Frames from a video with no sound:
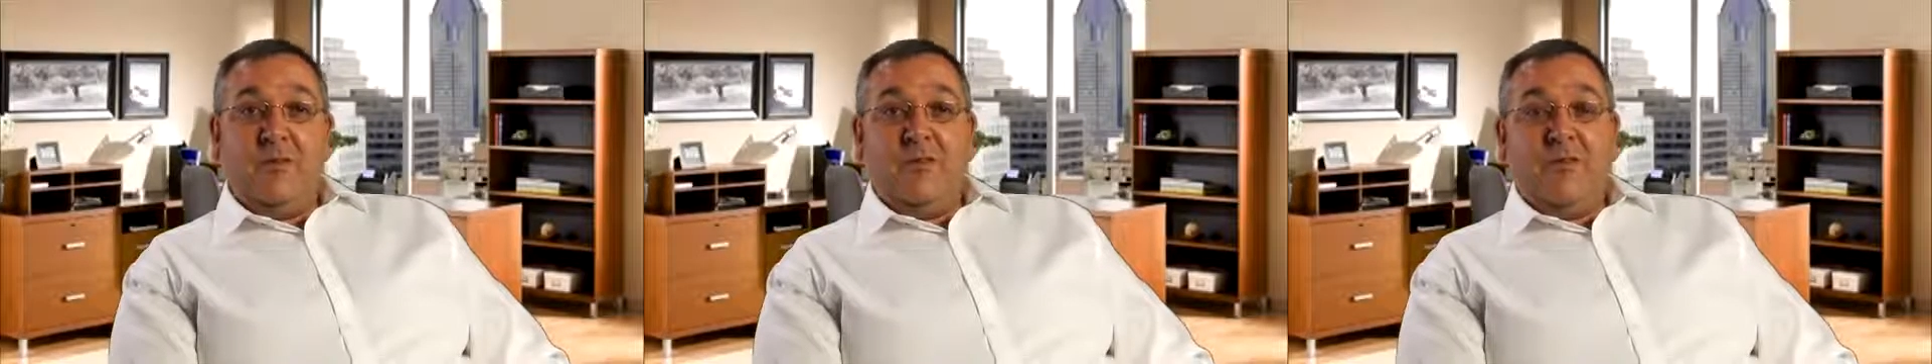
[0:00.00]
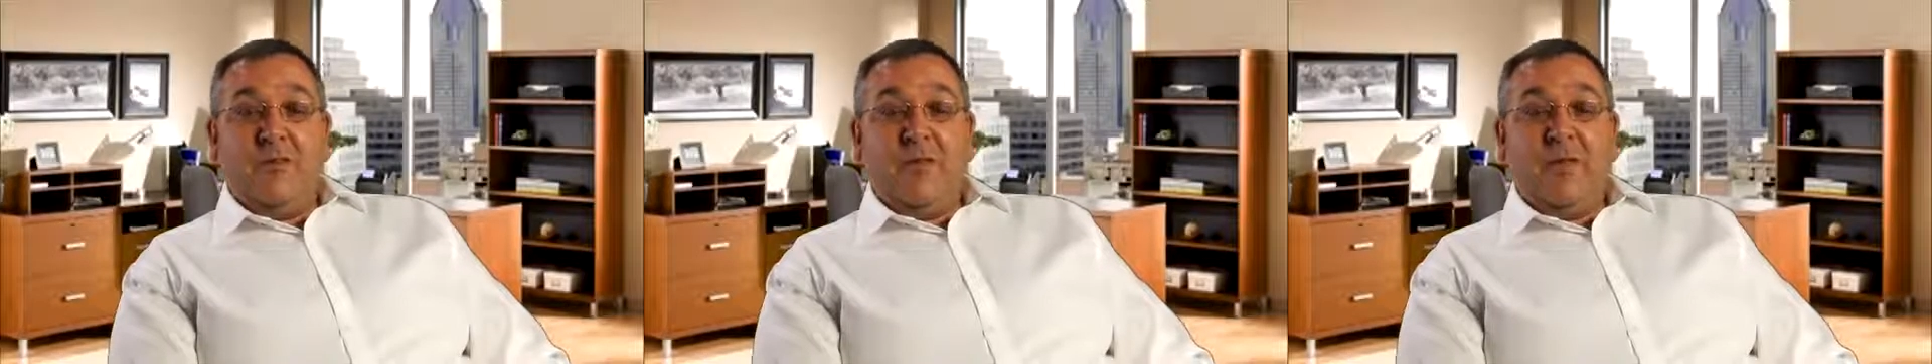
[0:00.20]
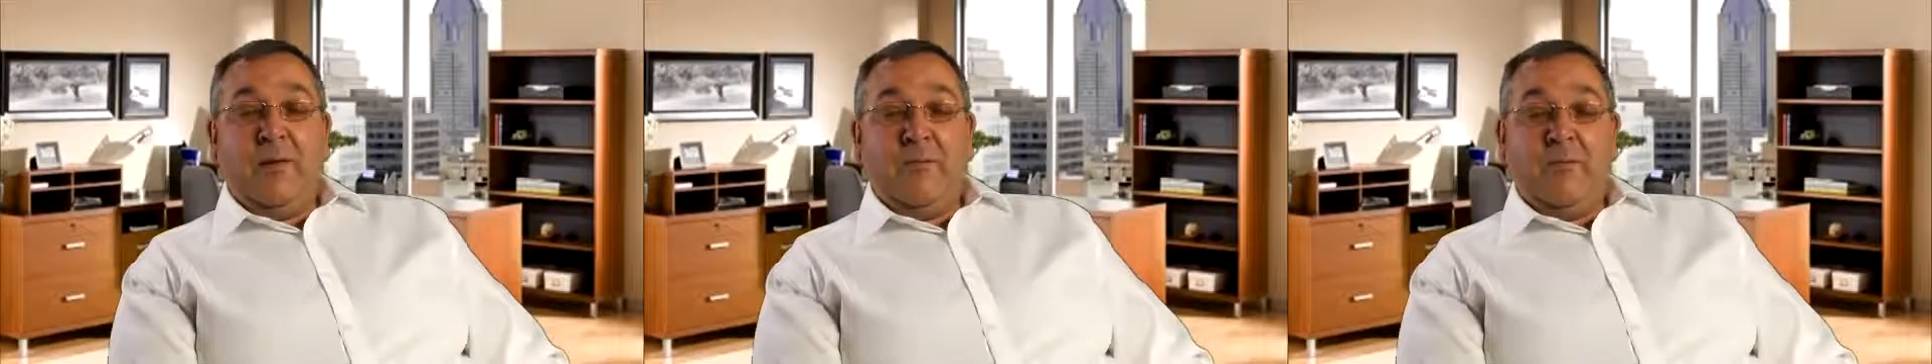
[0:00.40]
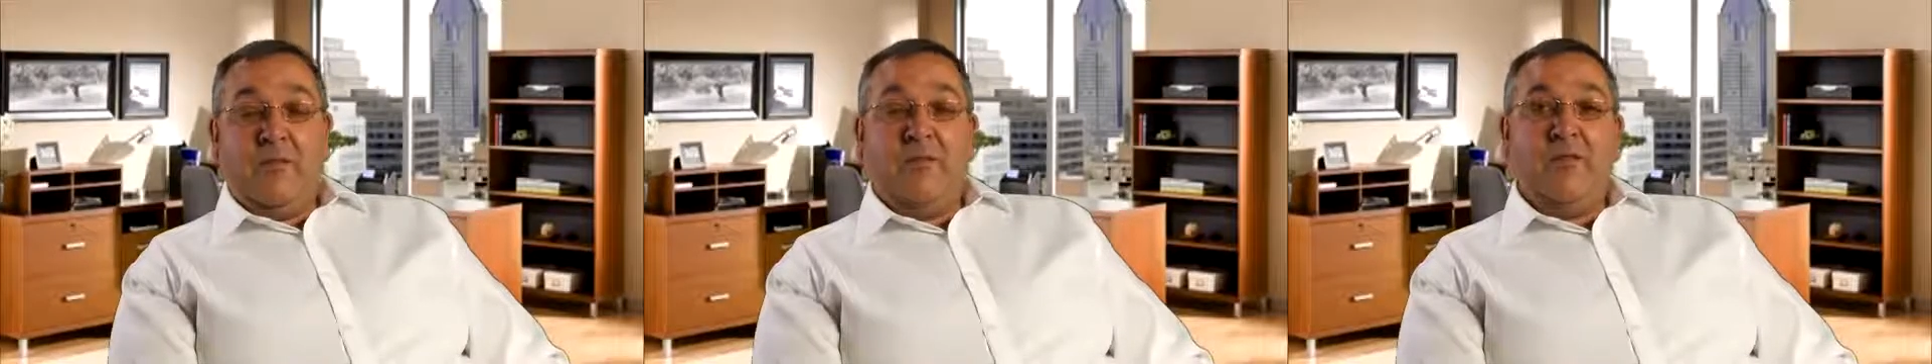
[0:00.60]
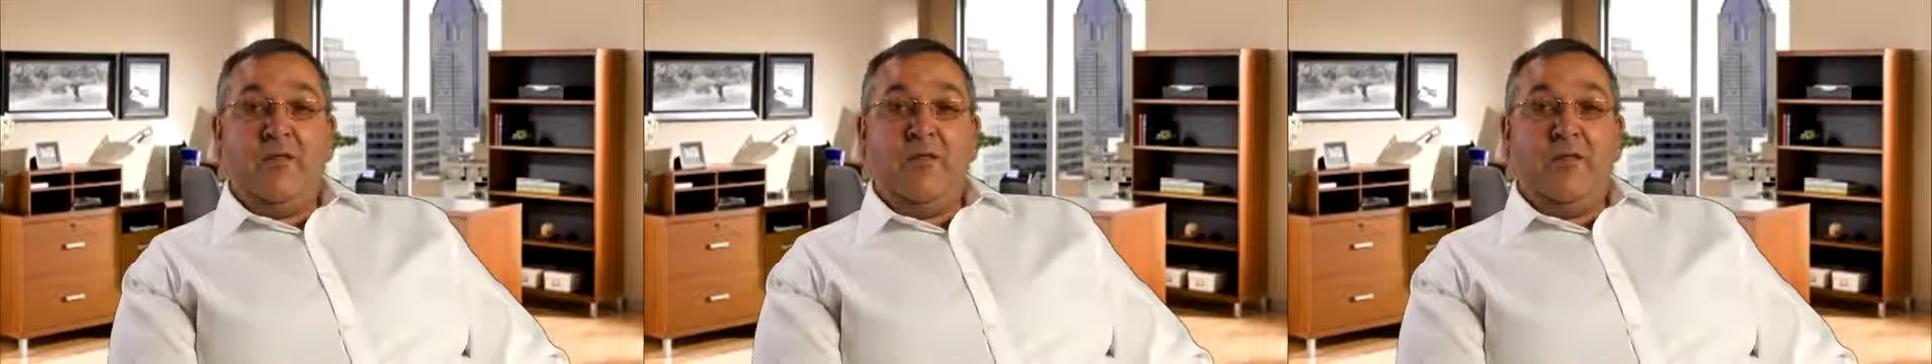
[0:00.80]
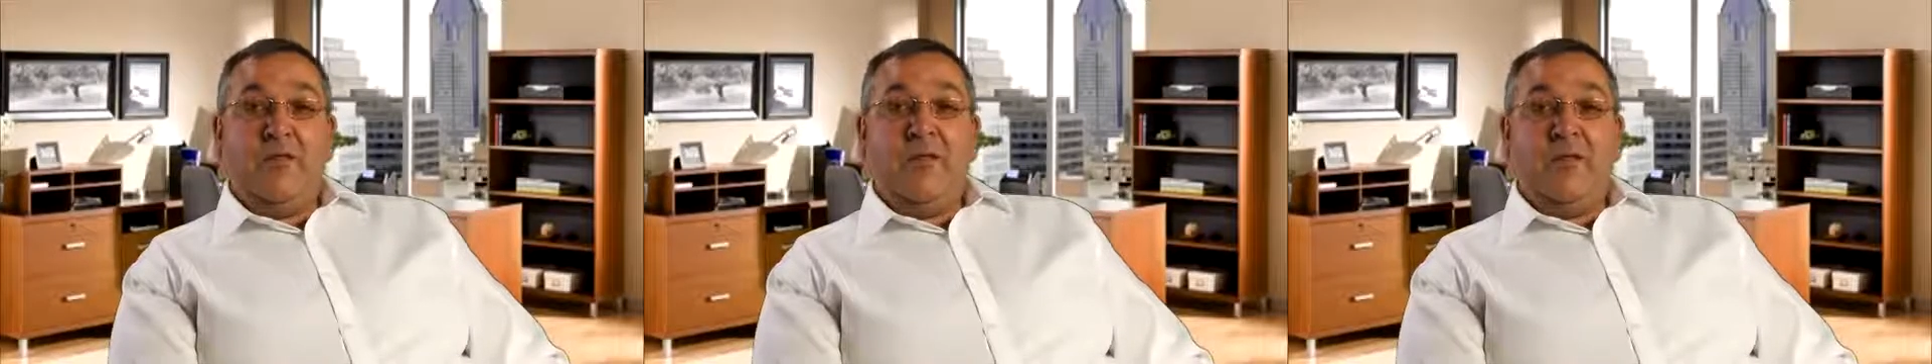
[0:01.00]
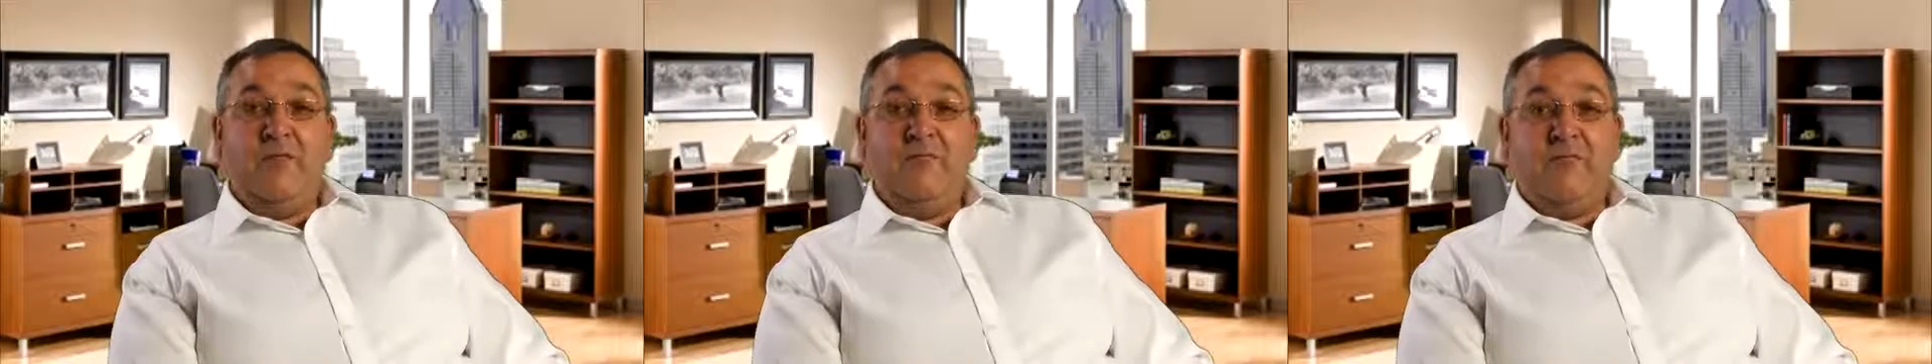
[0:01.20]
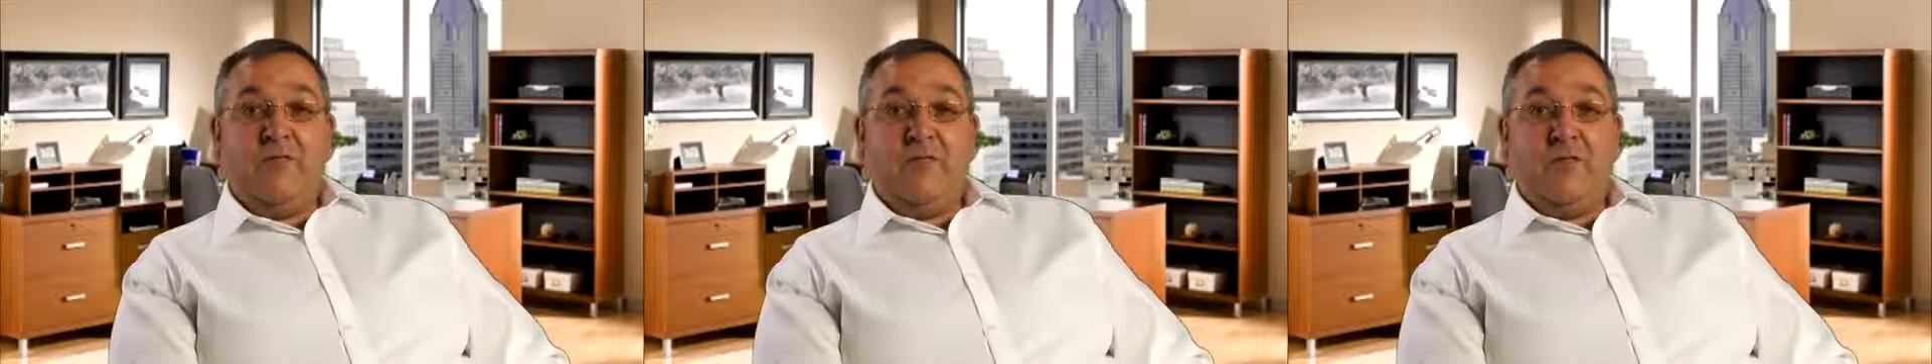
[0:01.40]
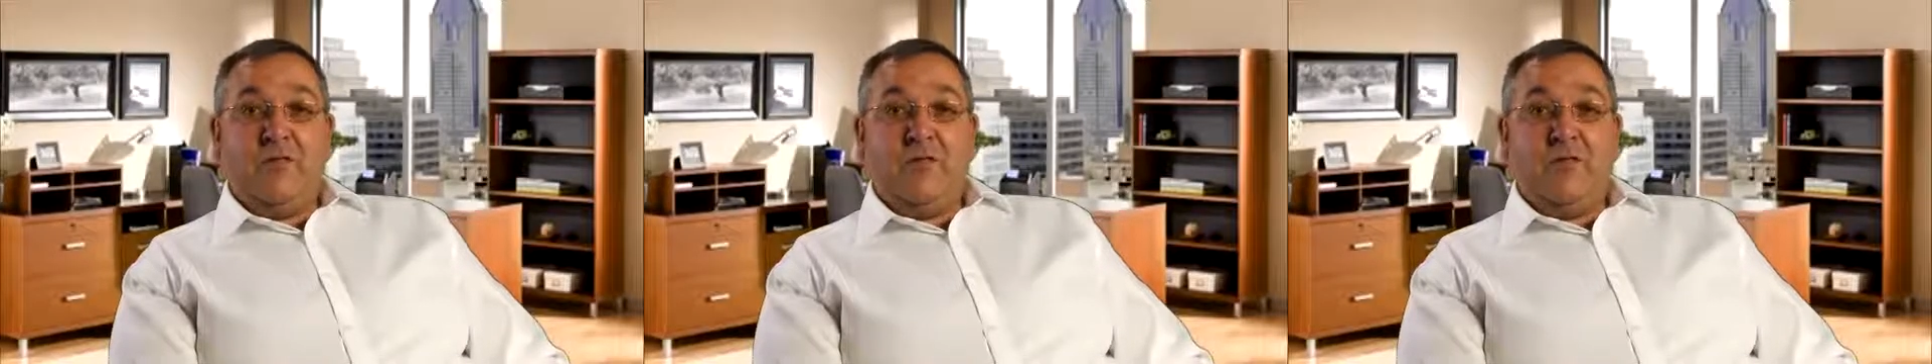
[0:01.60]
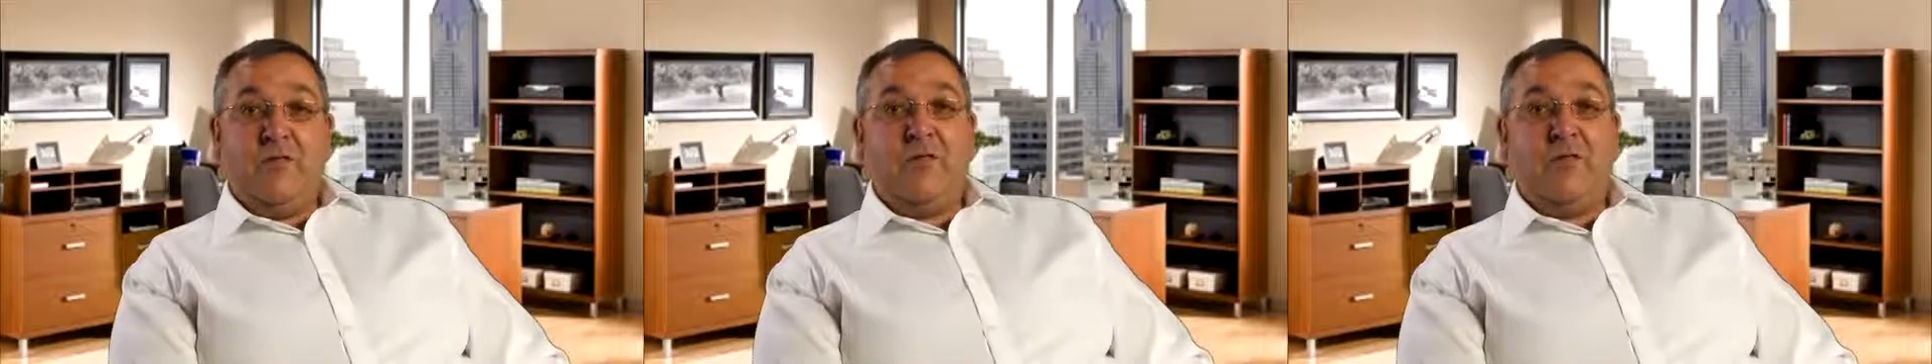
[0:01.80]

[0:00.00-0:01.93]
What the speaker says: to be able to design an infrastructure